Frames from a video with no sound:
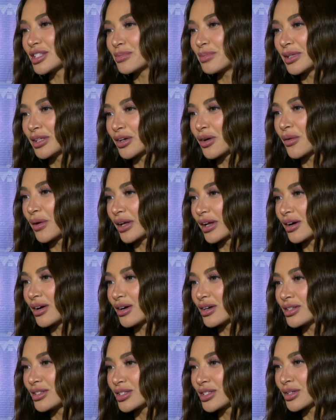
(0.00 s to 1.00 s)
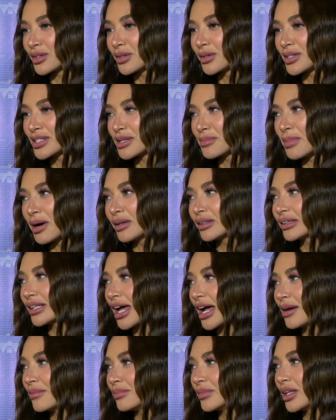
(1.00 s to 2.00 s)
it's been going on. So it's about
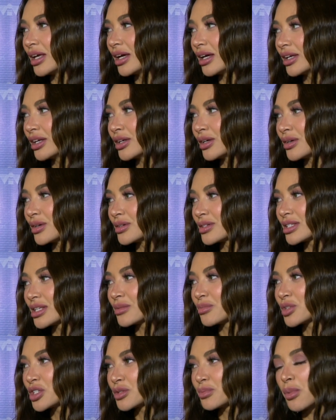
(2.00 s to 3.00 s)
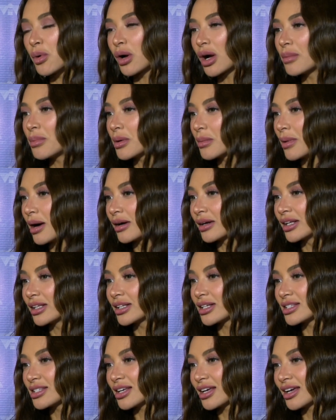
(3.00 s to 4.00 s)
time na, you know, someone spoke up about it.
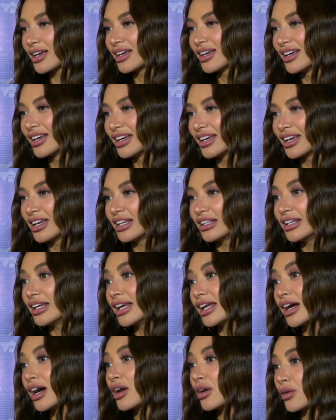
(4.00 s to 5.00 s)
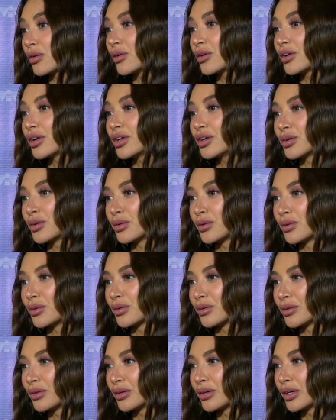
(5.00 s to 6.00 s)
Kasi hindi lang ako
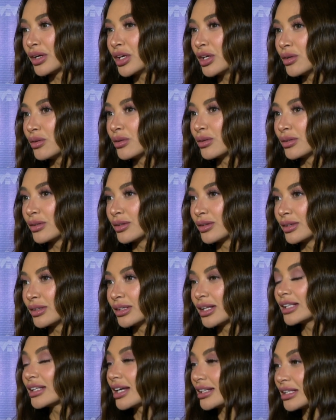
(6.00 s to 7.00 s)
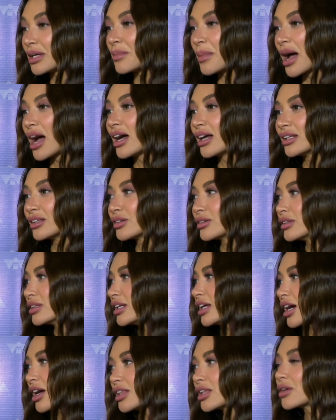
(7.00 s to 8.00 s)
yung natatamaan,
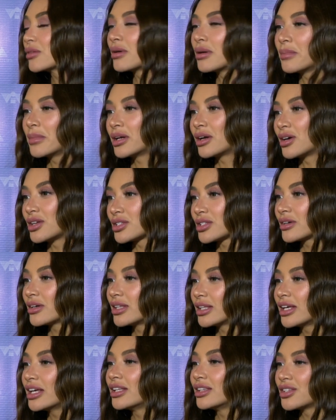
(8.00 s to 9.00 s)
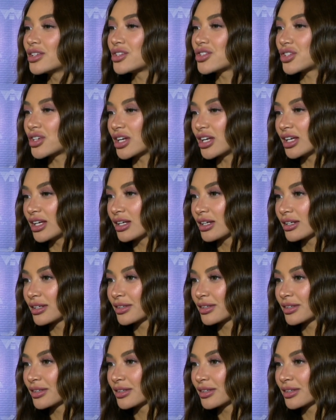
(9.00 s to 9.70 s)
kundi other women also in the industry.